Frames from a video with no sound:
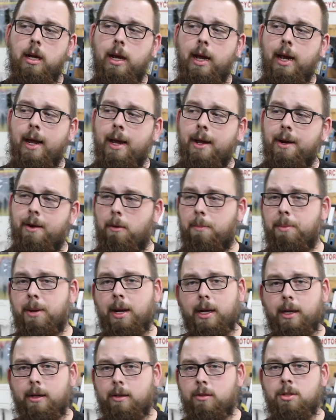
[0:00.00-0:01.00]
and I'll
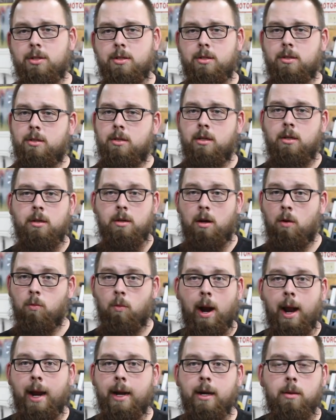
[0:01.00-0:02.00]
pick just a
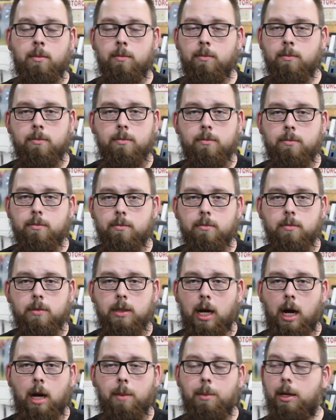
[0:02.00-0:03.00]
random
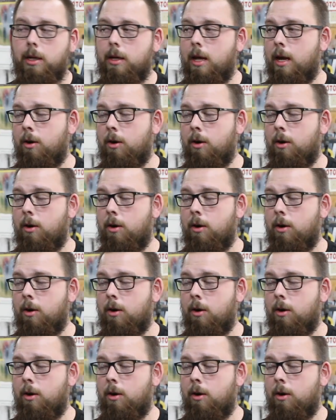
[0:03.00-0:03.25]
comment.